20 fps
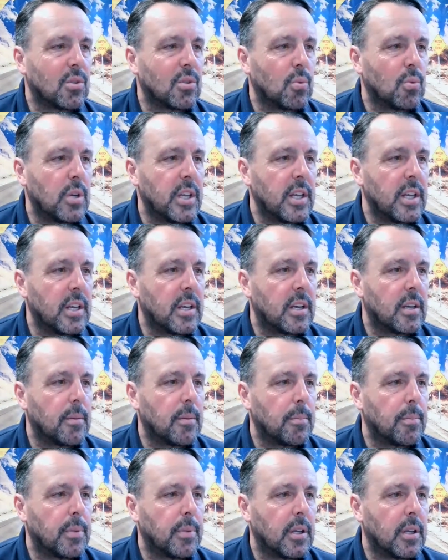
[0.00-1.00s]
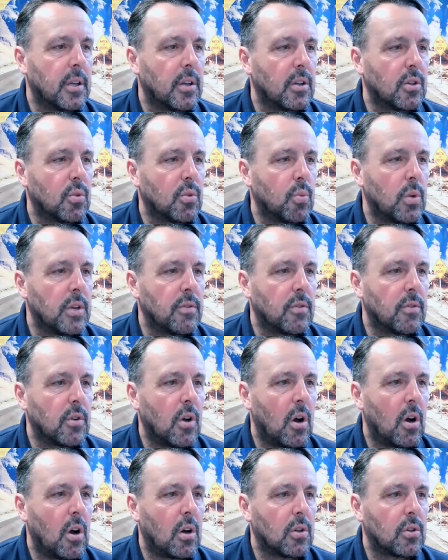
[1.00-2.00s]
week, because we've
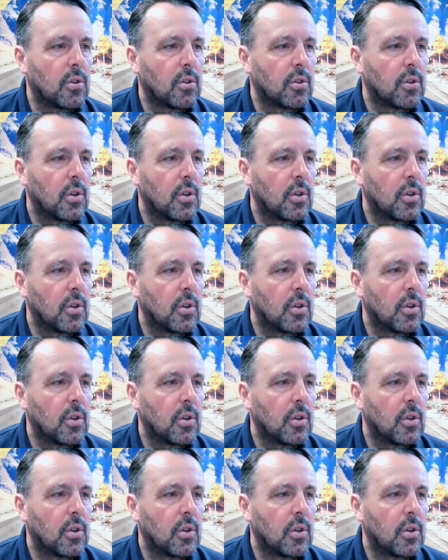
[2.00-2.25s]
got